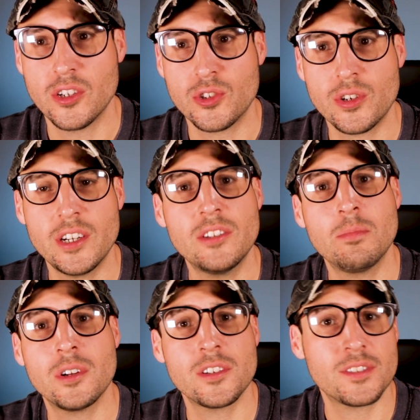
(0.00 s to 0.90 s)

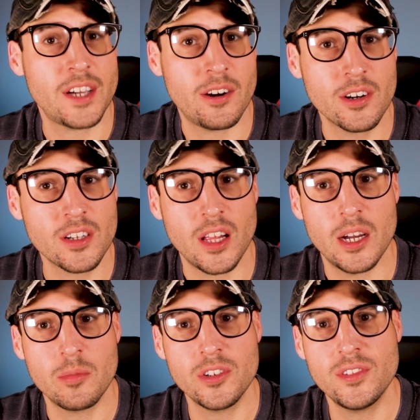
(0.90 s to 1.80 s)
Transmitter tower
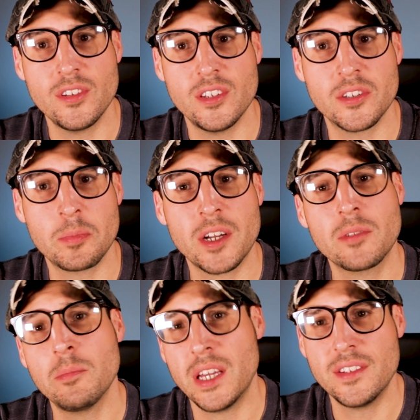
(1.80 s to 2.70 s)
climbers
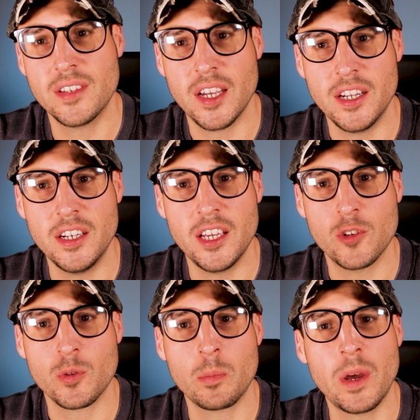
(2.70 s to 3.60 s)
inspect, maintain,
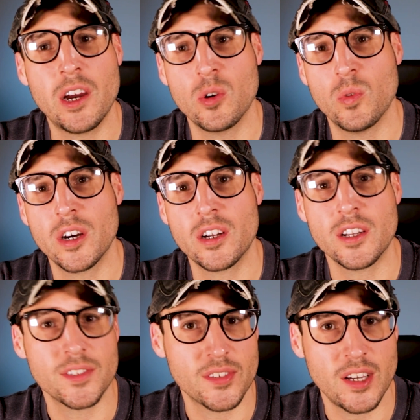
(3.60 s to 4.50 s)
and repair work
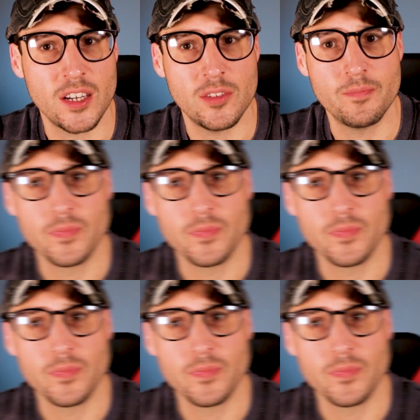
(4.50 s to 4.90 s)
on cell,